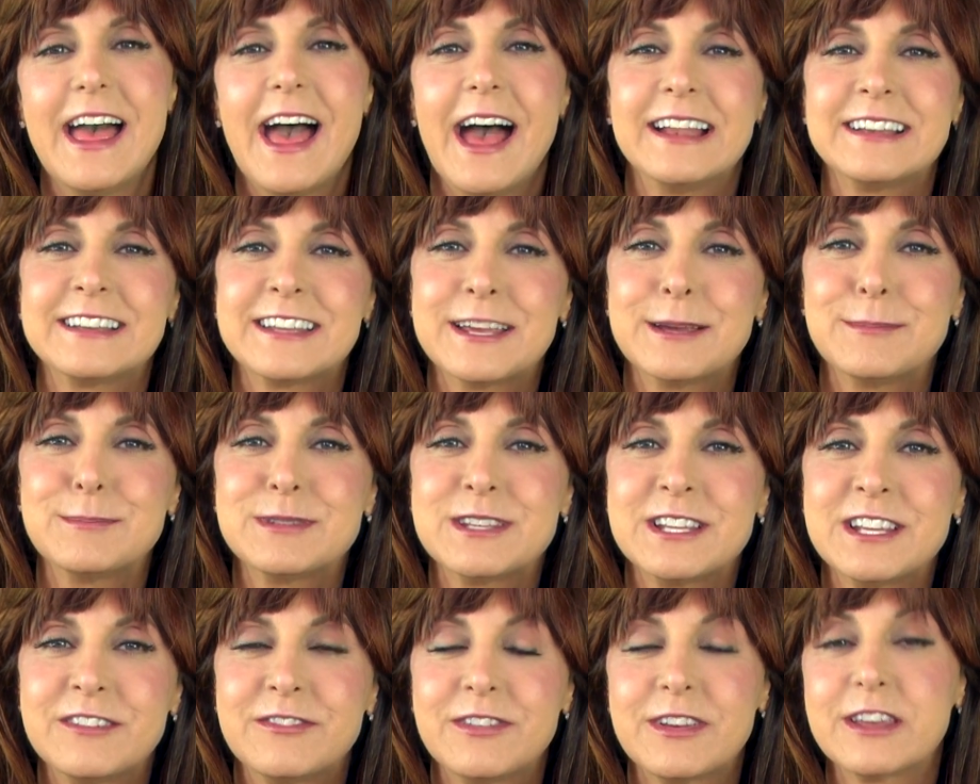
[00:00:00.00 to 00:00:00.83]
And
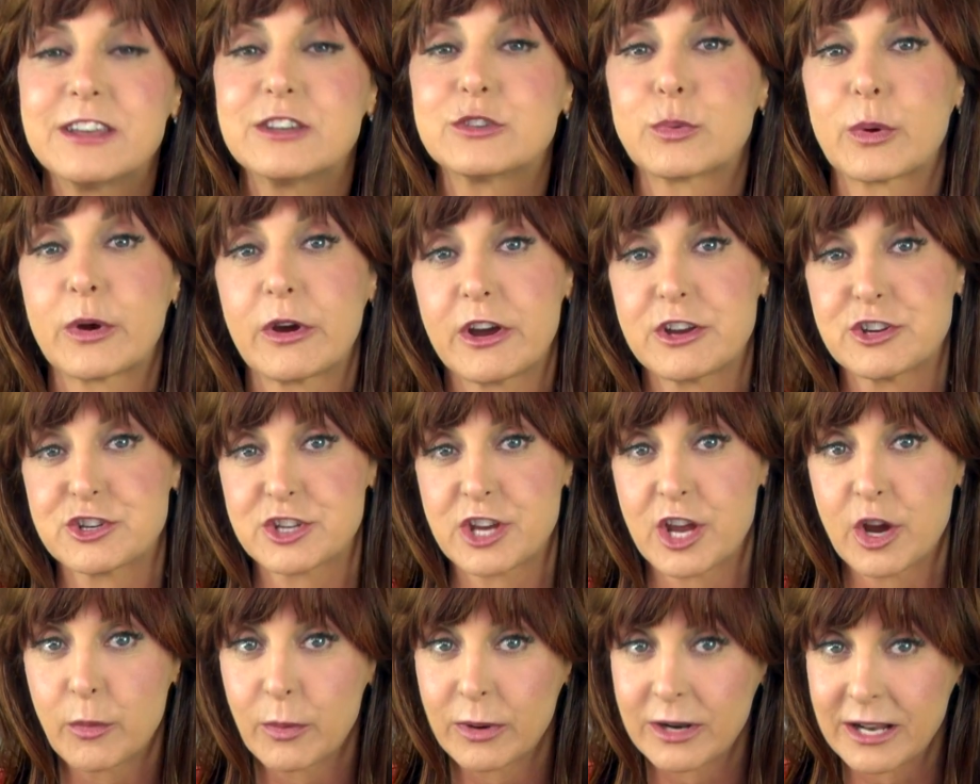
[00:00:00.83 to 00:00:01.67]
kimTV is where I
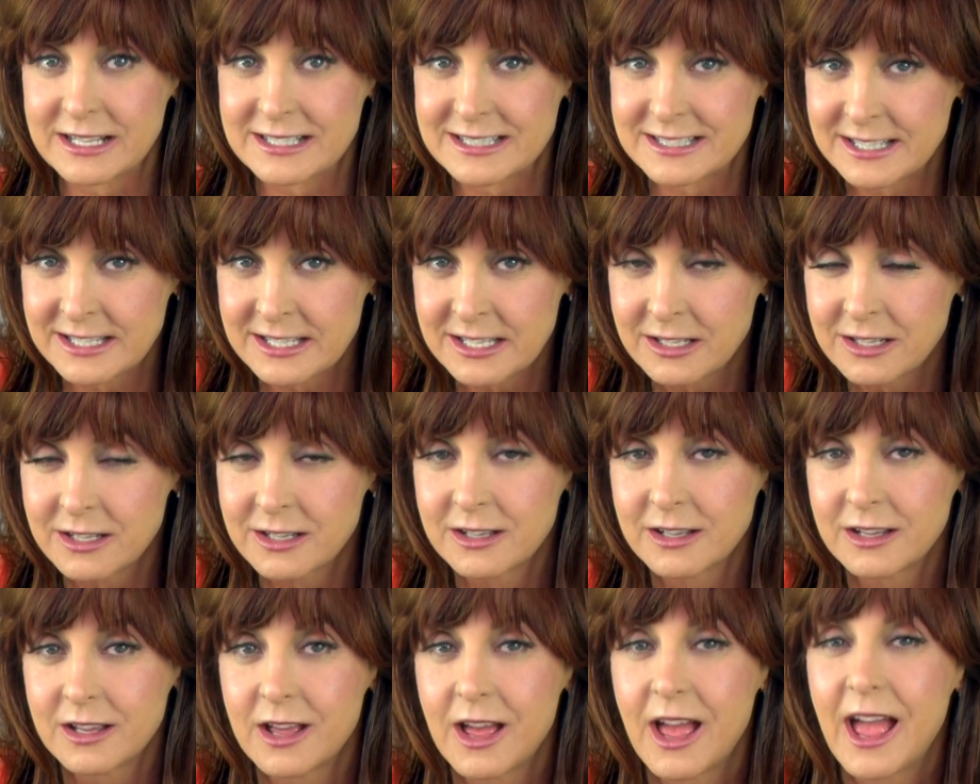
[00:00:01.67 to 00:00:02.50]
share what I did
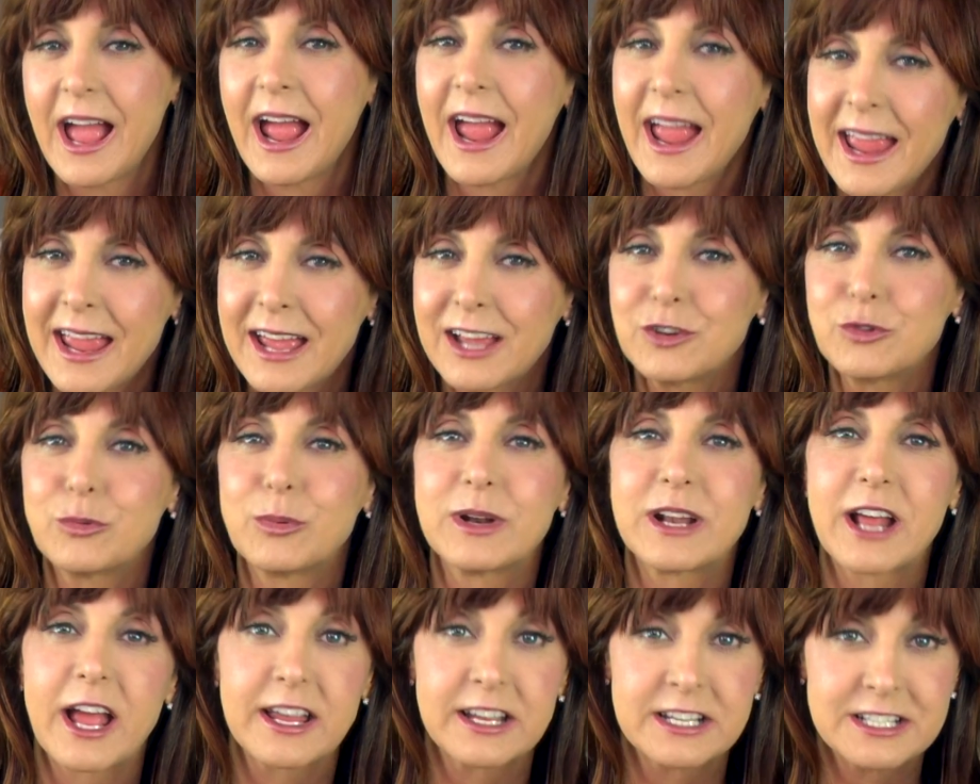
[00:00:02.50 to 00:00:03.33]
and
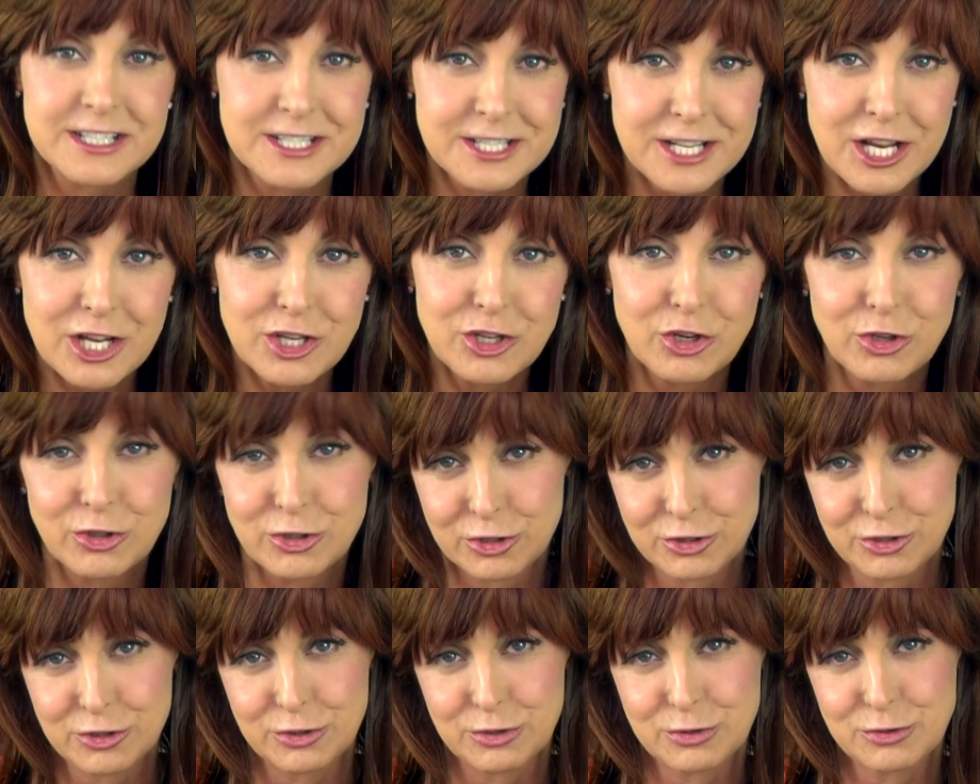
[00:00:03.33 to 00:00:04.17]
what I continue
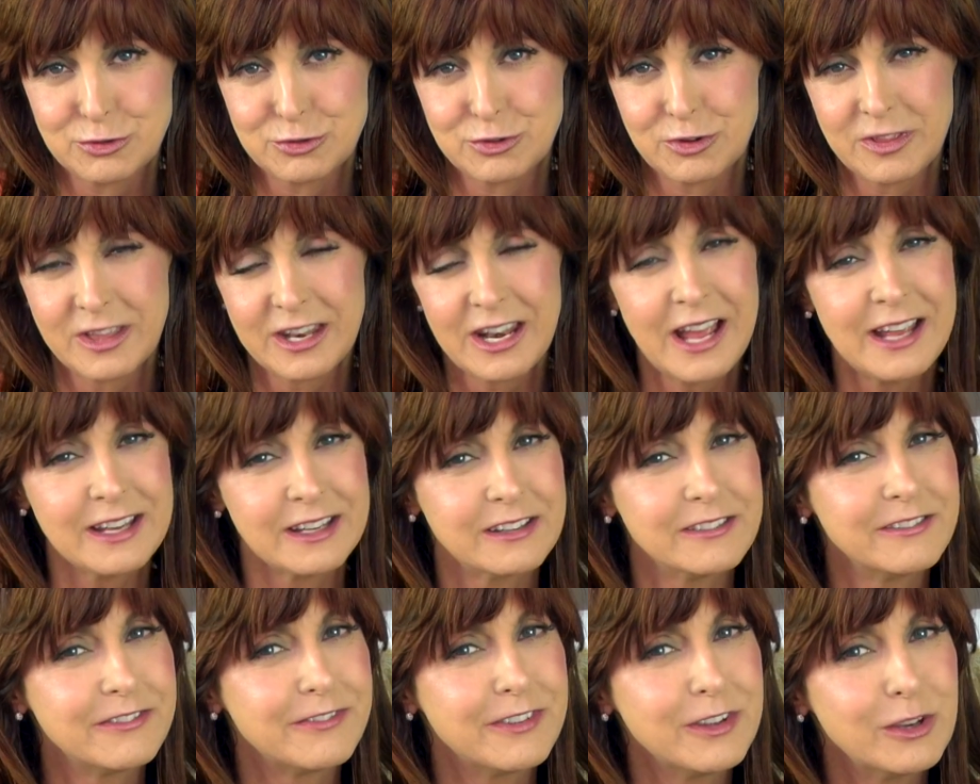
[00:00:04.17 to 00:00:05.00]
to do so that I
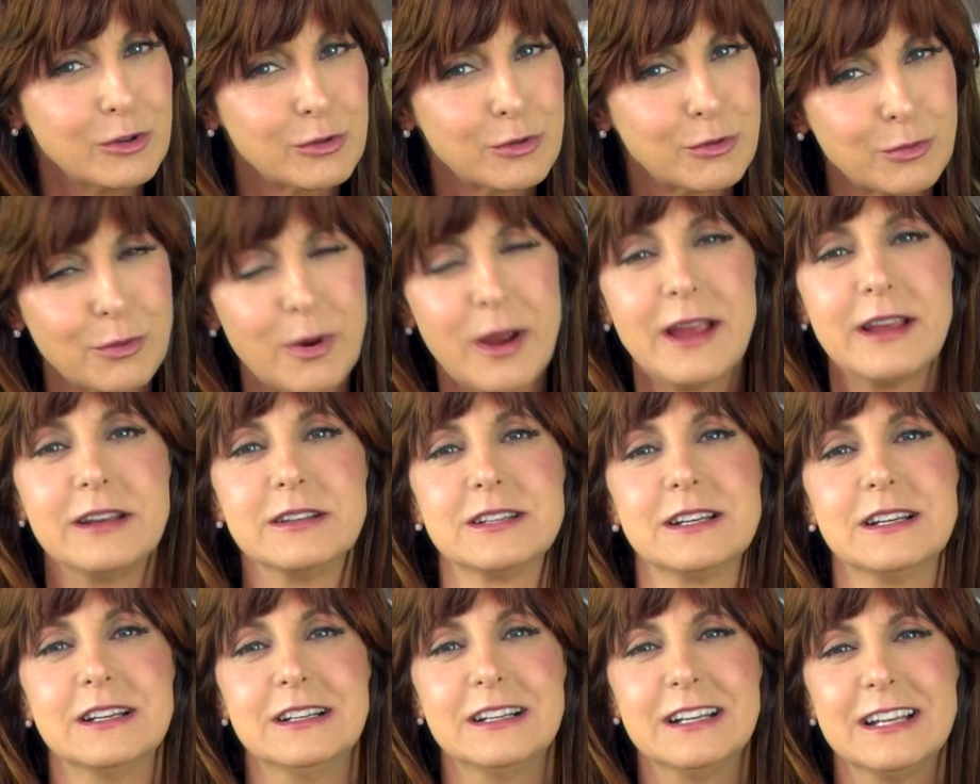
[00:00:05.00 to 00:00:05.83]
can feel
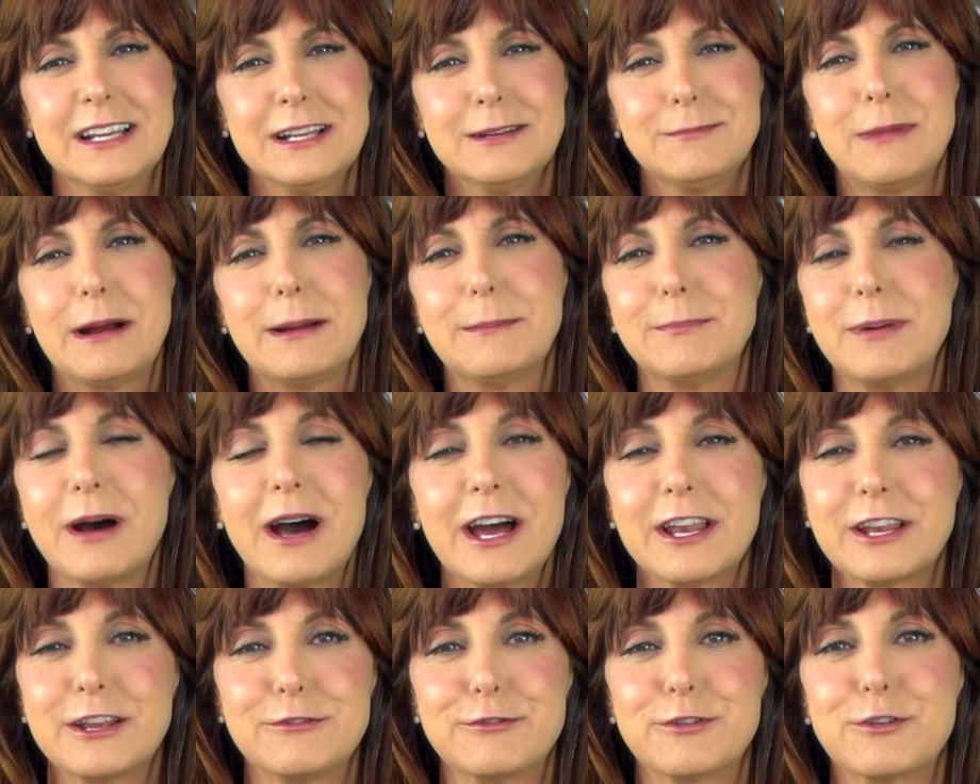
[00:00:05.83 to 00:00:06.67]
great in my
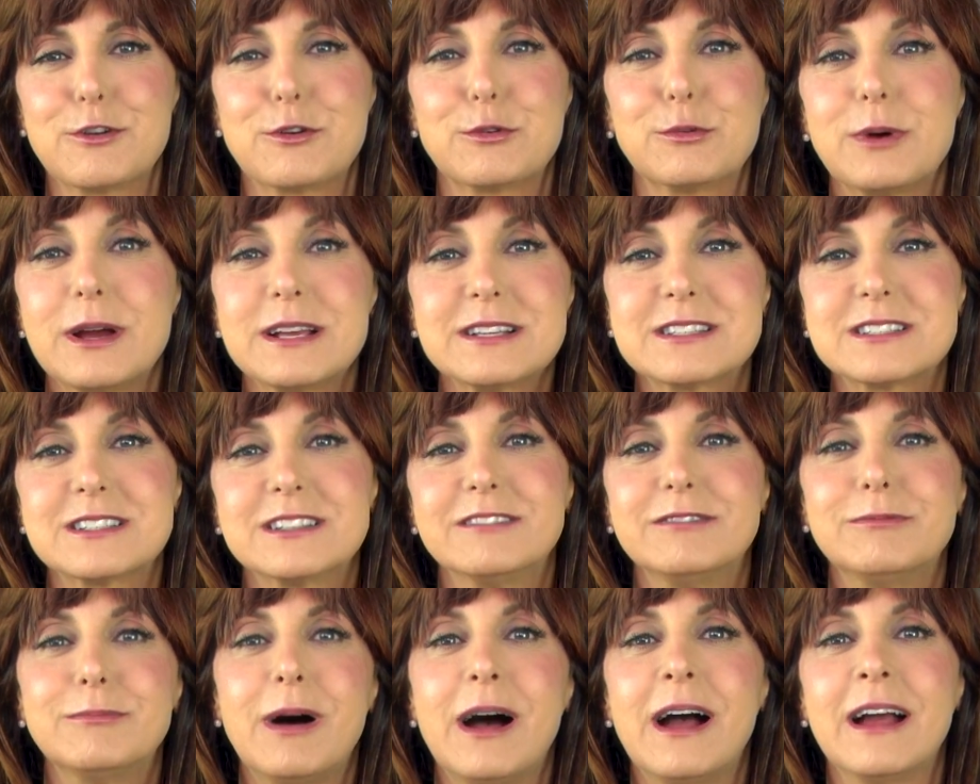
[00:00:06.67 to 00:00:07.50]
body for the rest
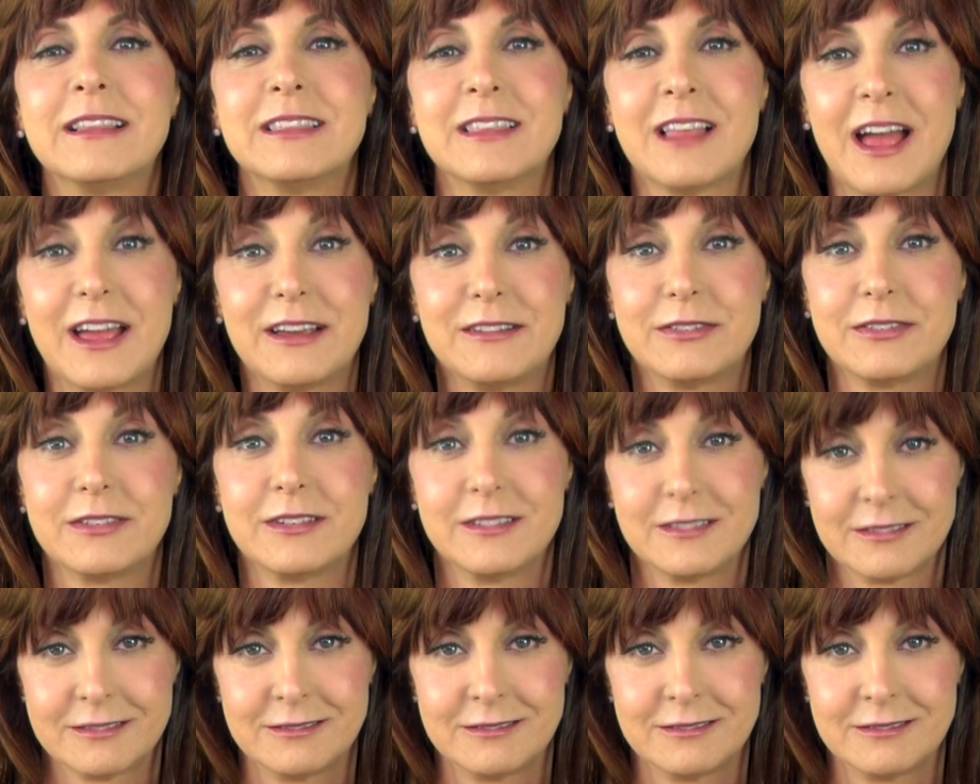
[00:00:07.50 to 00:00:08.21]
of my life,